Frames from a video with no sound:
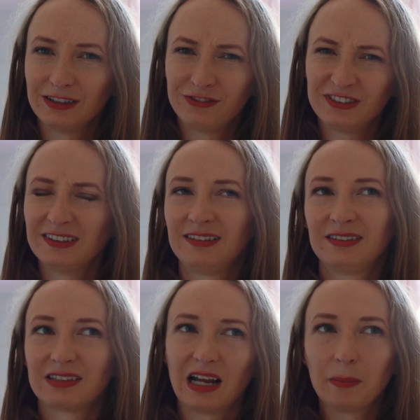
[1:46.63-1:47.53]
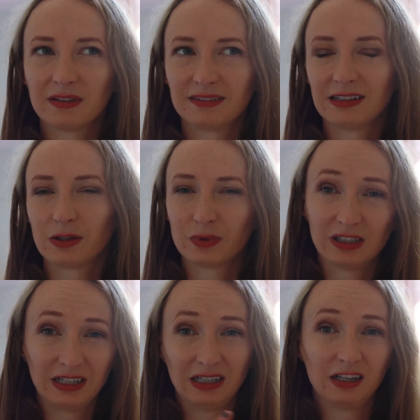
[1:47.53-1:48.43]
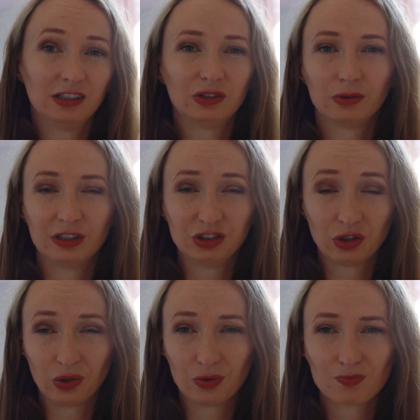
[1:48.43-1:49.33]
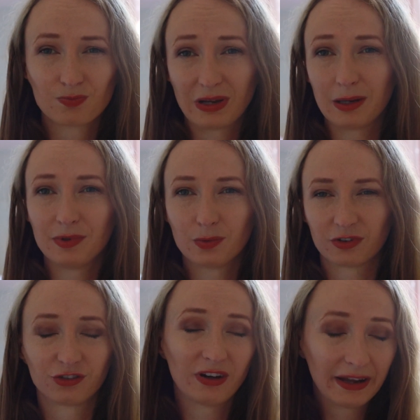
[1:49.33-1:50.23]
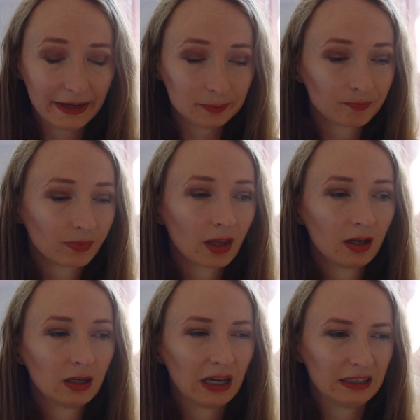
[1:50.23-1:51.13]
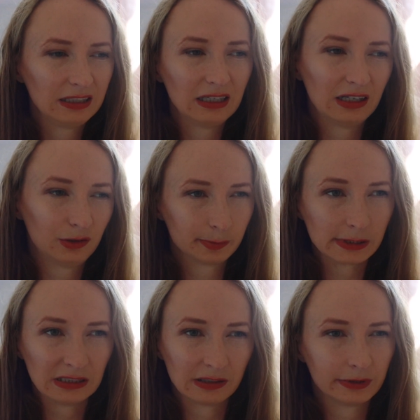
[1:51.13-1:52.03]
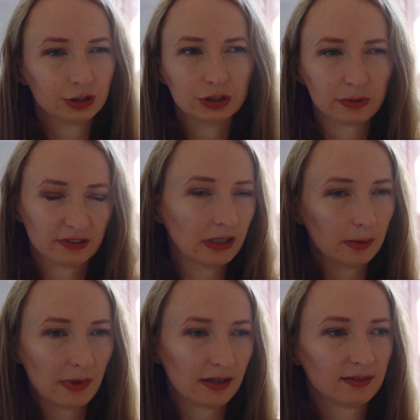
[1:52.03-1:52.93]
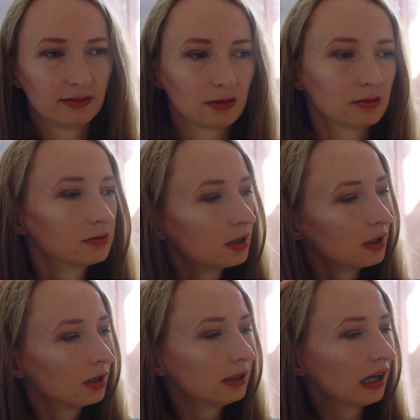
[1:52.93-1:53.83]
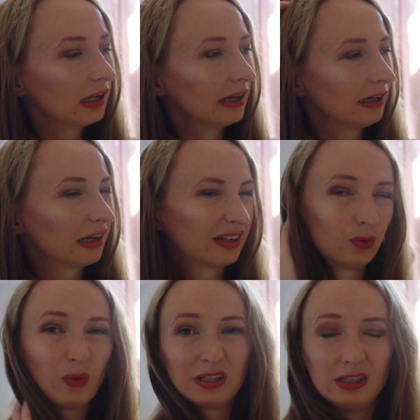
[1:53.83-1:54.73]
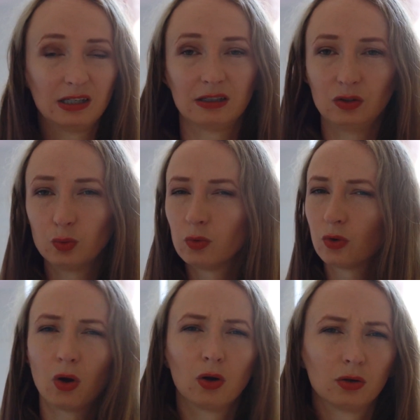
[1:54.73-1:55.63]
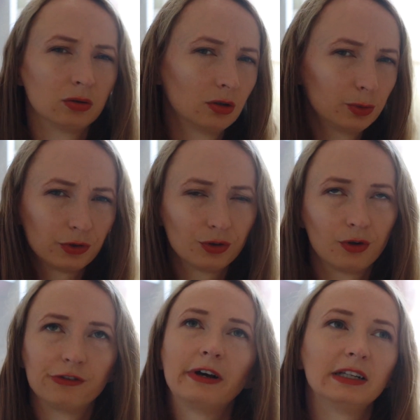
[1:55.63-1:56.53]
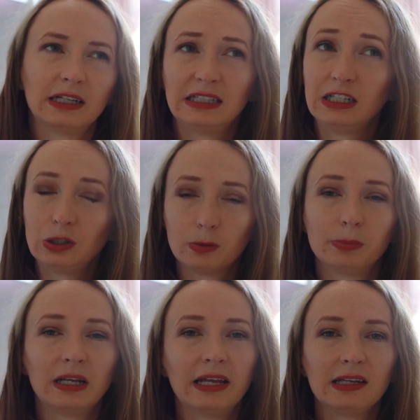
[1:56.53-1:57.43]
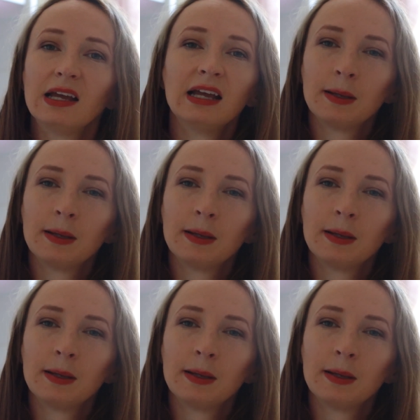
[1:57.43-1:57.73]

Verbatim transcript: The first trimester with like a little baby was fine. I think I got pregnant when she was 9 months, so yeah, like around 1 year, it was all fine. I can't complain.